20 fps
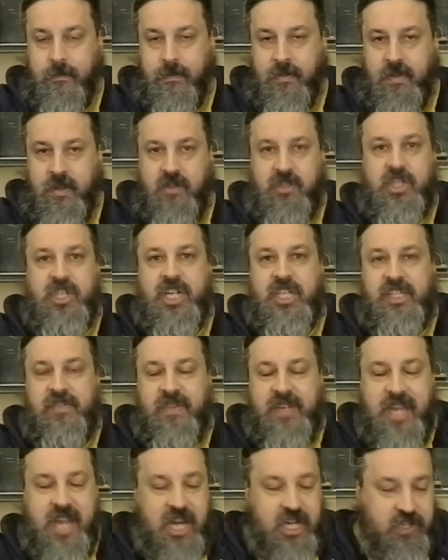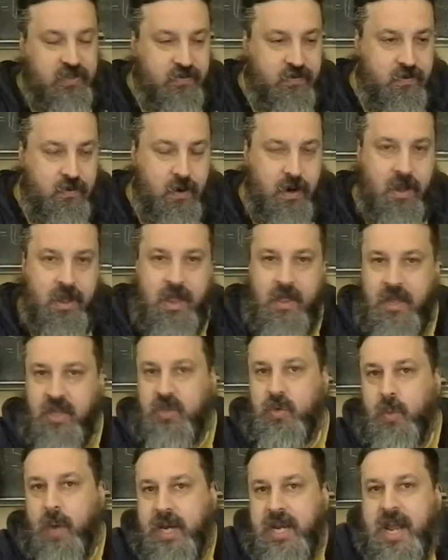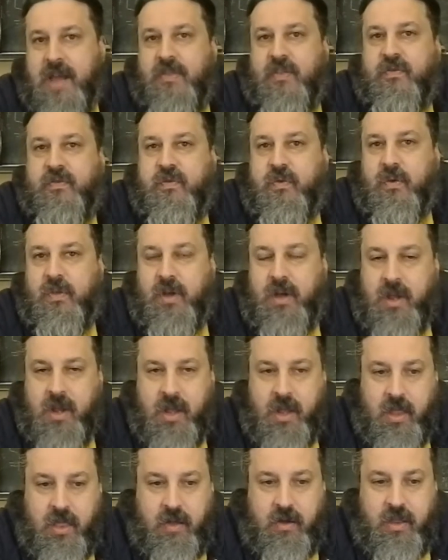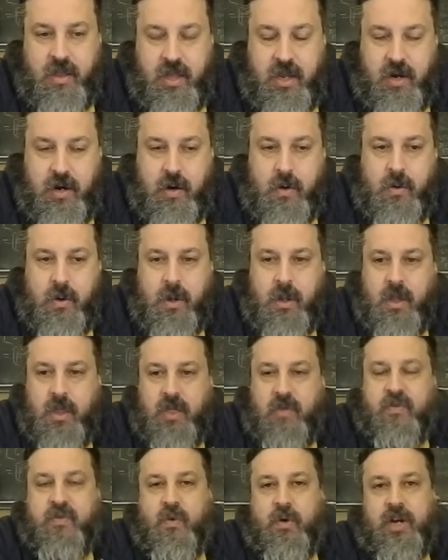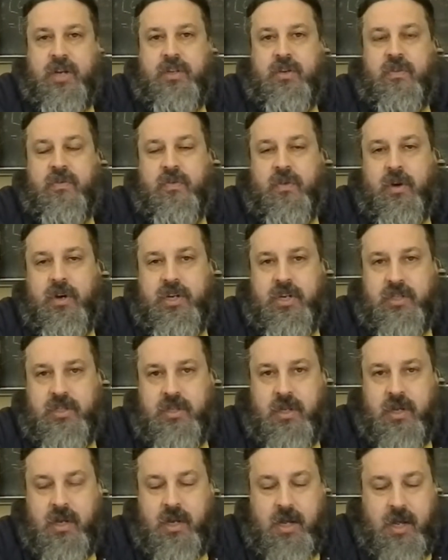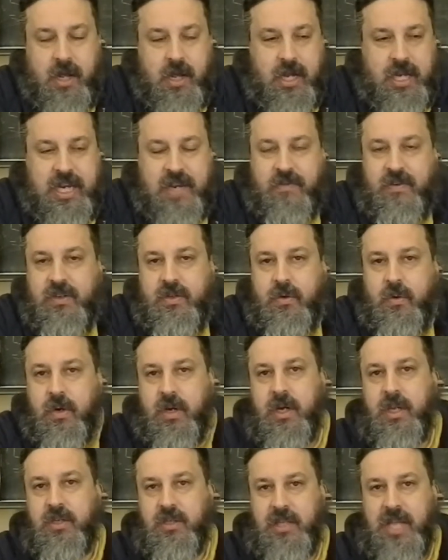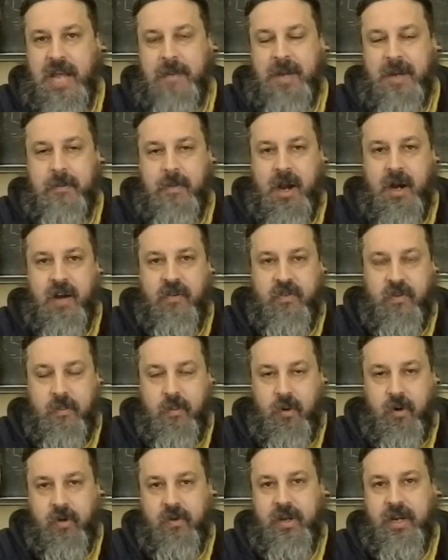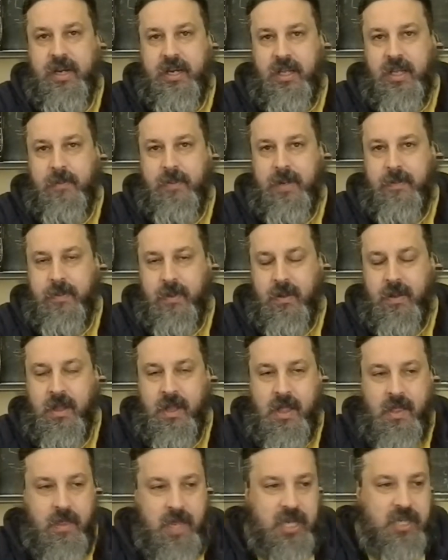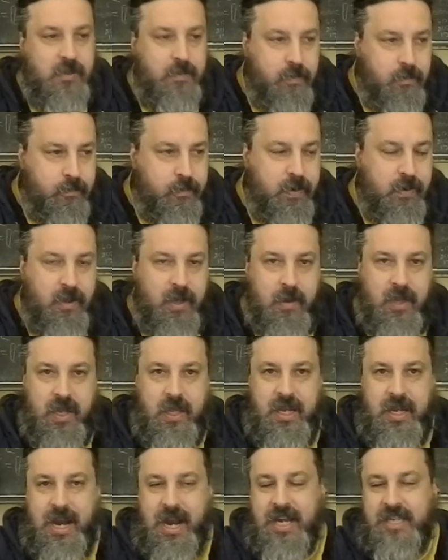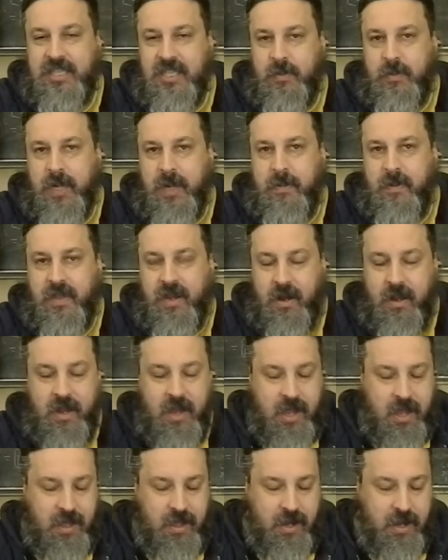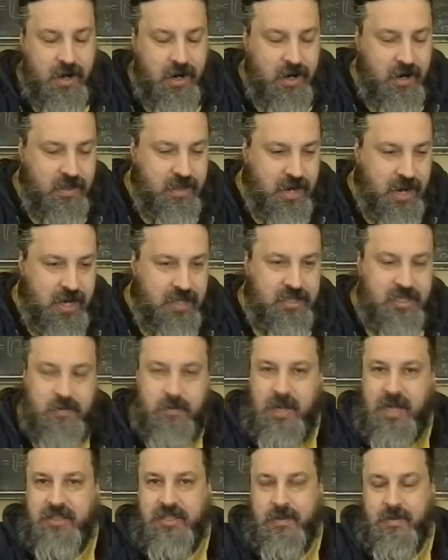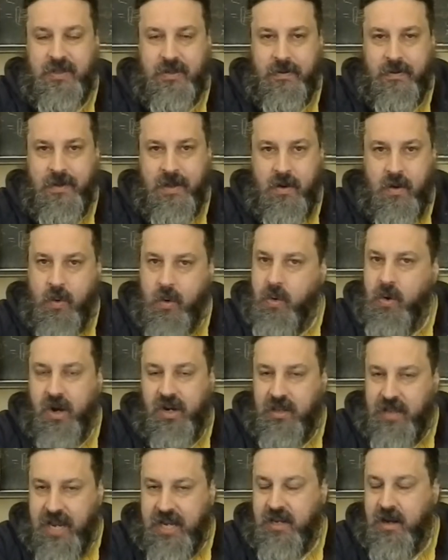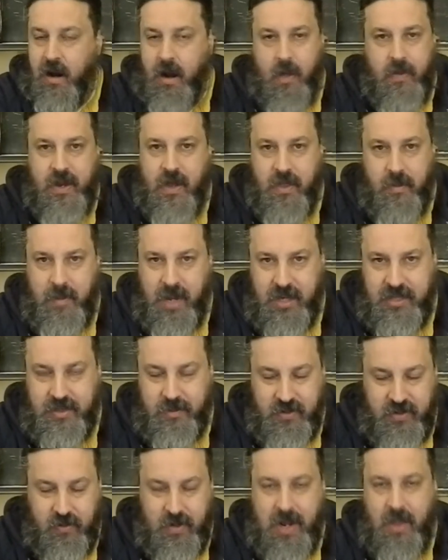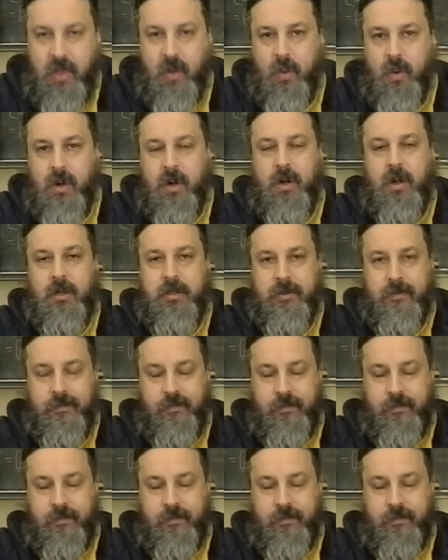There's a justification for it. This is why you have the 42 virgins given to an Islamic martyr for murdering and killing people. The ISIS people there, the ISIS Muslims, who are like all the other Muslims around the world,